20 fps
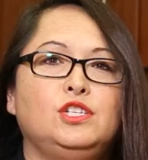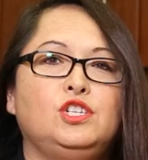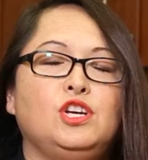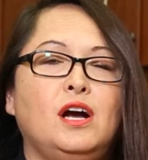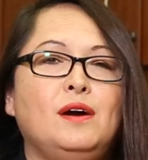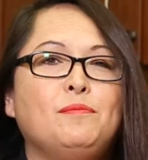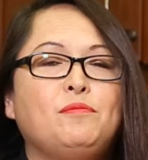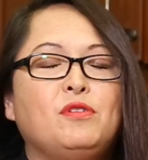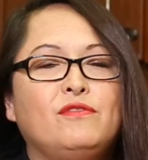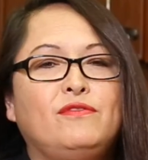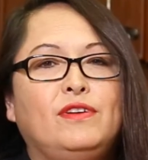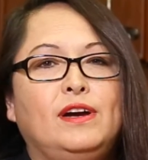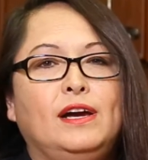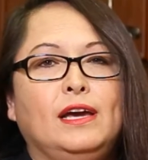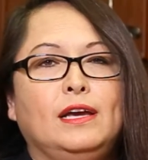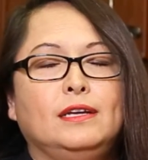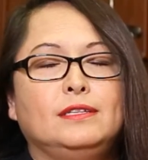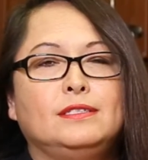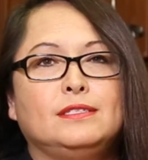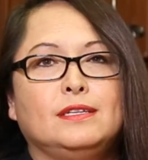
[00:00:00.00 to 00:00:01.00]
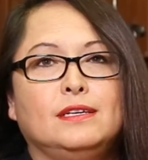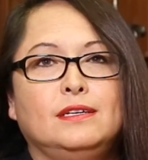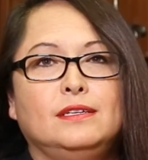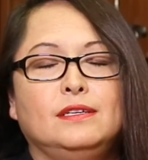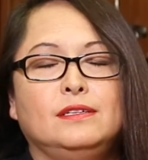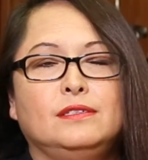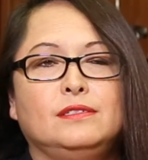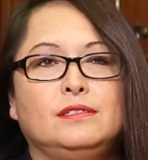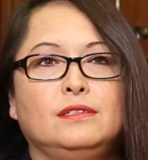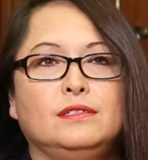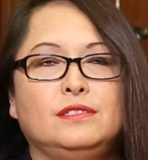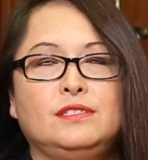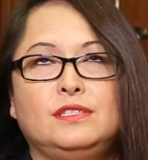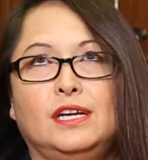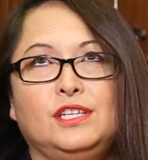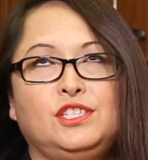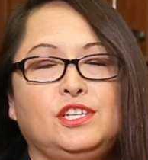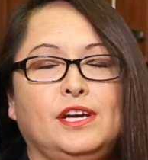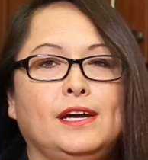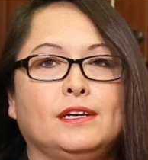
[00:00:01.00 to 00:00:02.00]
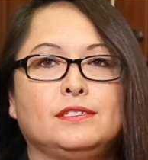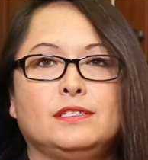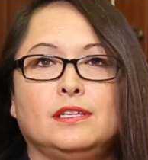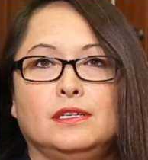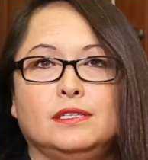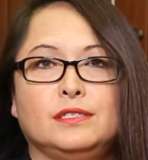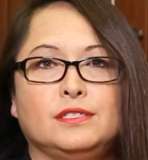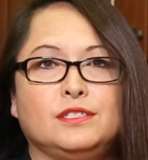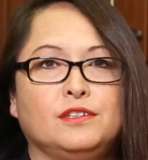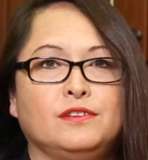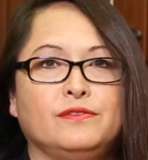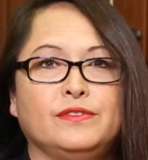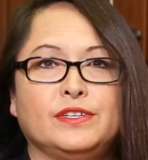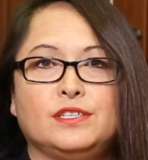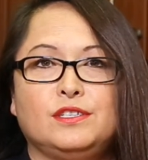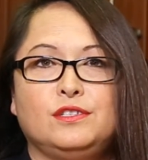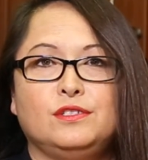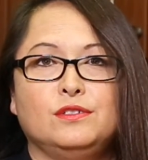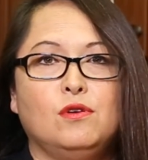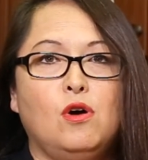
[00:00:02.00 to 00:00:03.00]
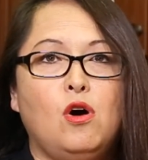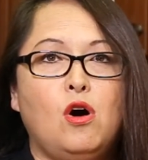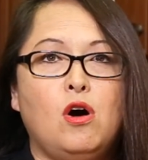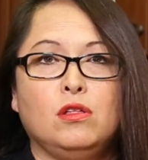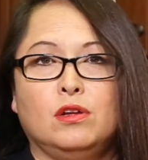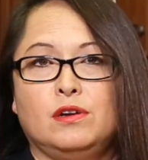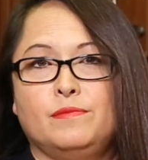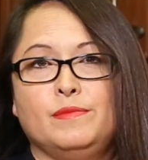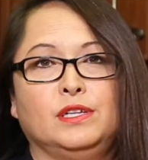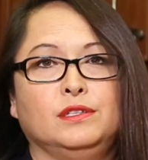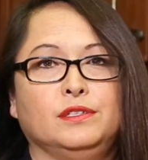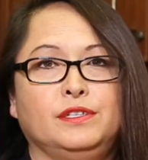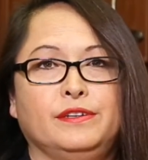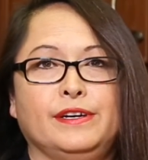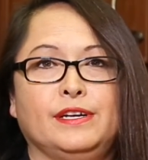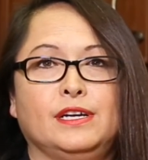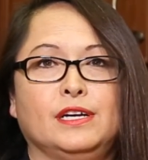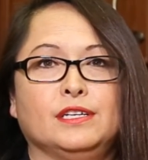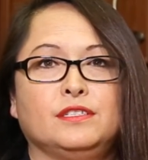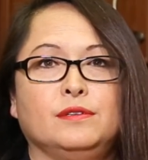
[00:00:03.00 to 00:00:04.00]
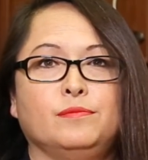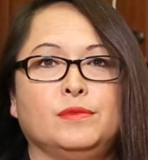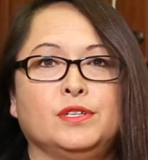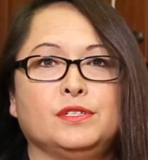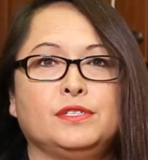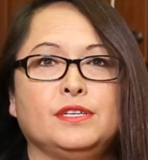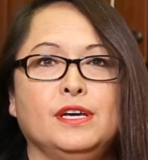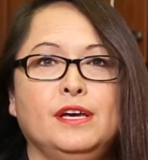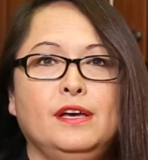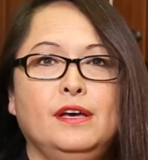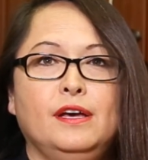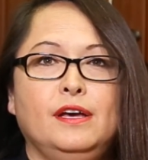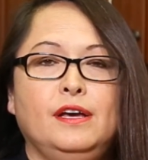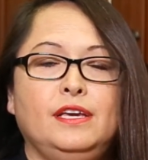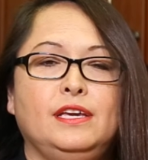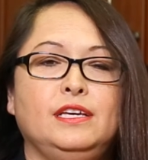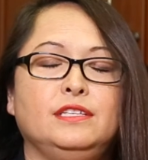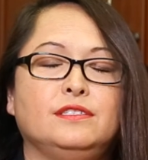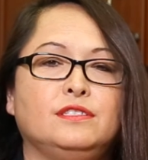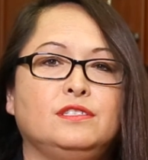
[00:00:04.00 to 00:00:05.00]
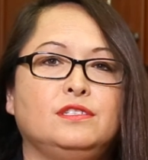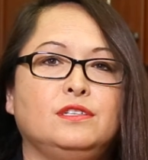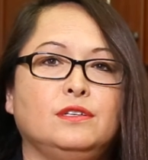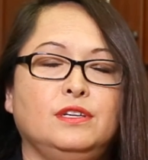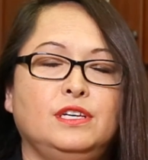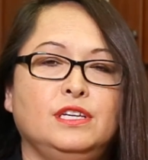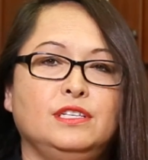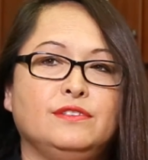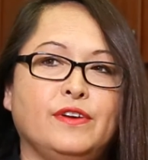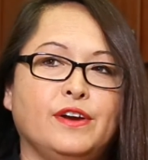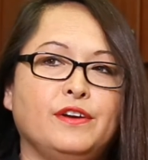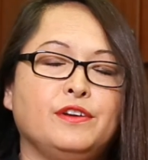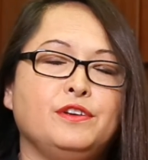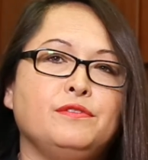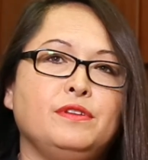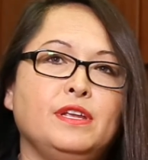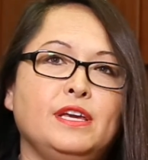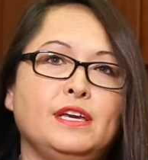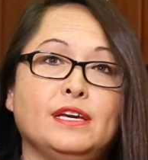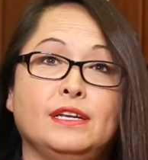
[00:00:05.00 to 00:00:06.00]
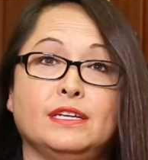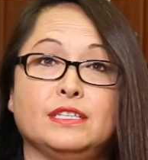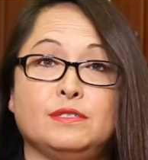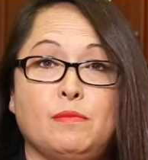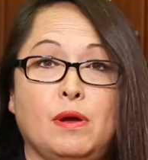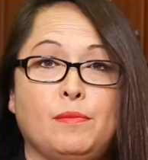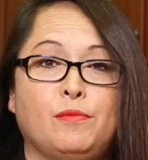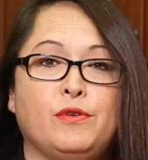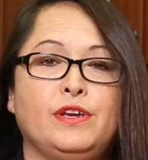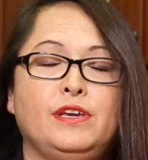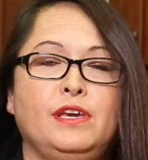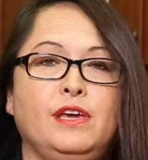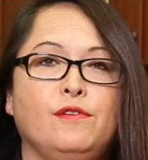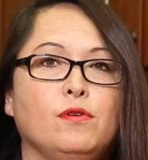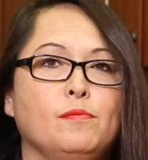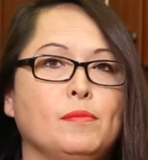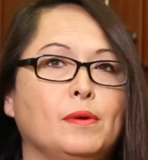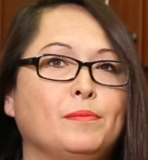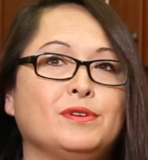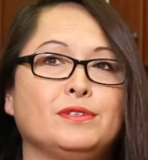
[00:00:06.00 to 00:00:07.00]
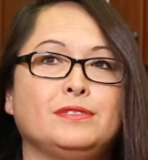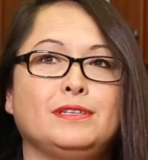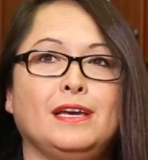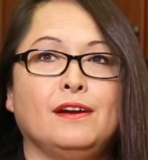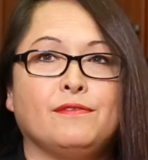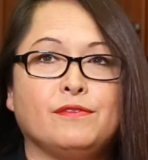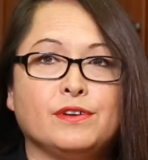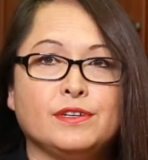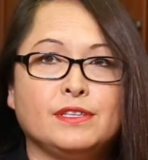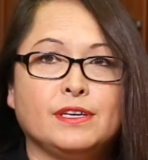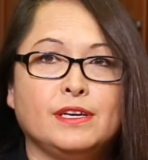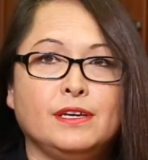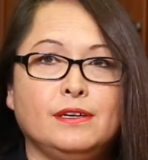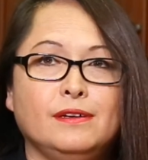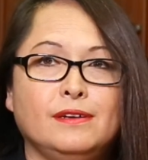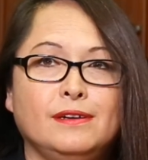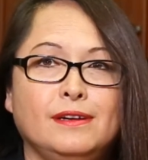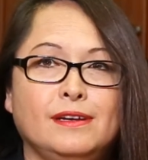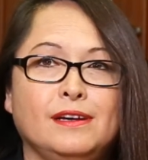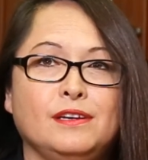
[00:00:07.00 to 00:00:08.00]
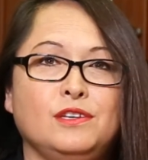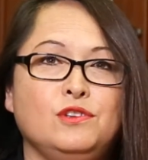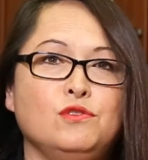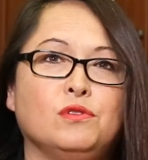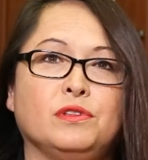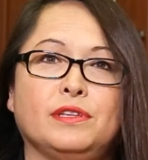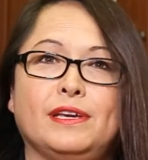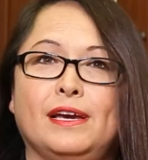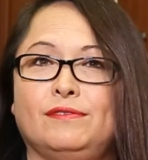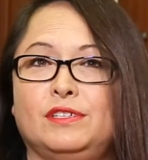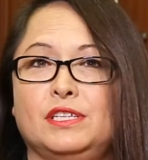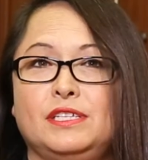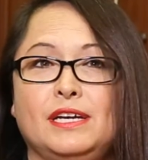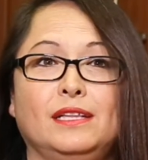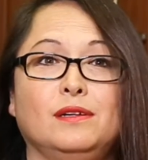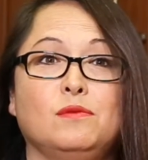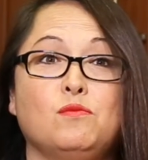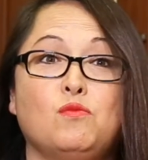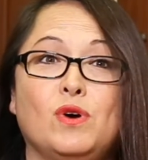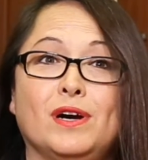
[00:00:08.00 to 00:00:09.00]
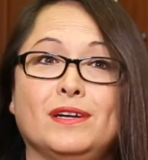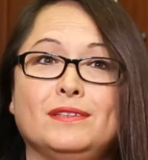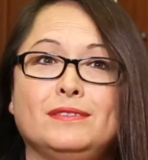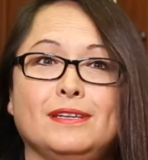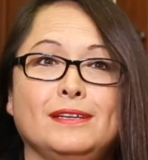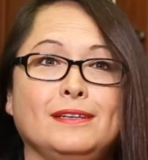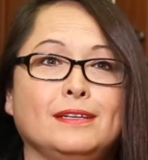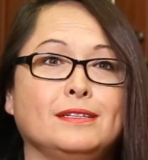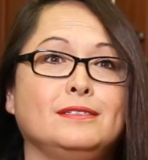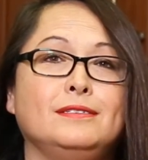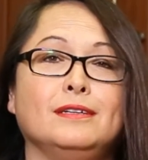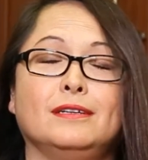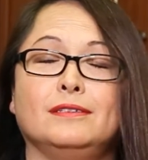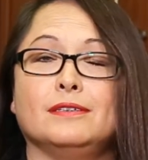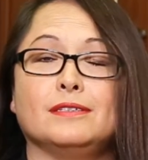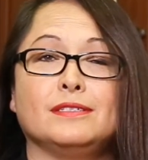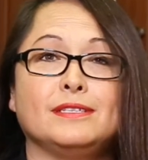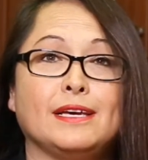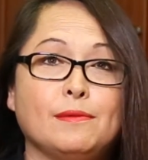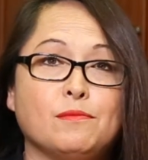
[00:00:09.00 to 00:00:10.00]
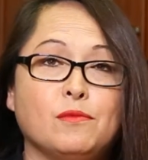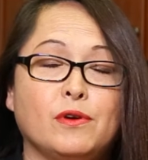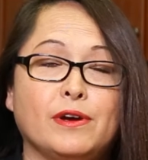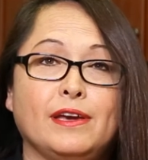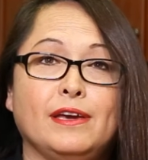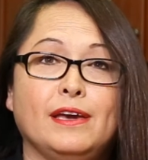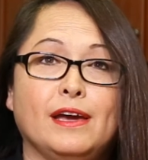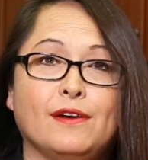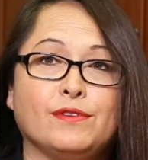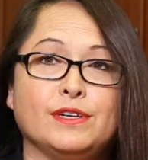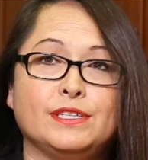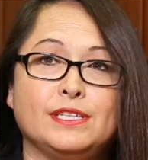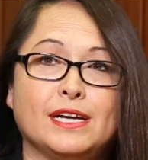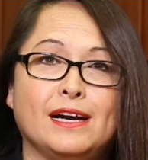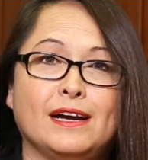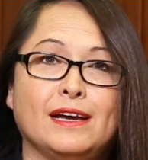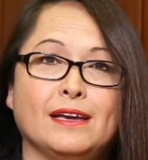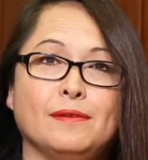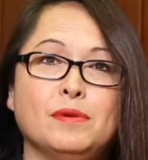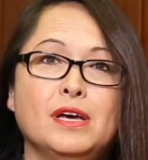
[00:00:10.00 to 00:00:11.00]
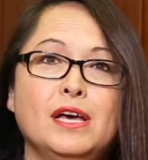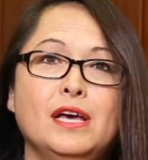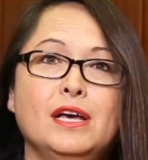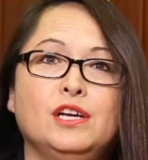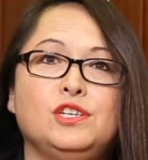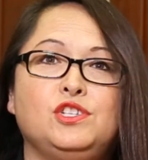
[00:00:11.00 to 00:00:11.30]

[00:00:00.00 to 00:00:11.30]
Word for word: Sean provides such excellent service to all our military customers. He's very unique in his memory. He remembers everything. You only have to tell him once, and it's done the same way every time.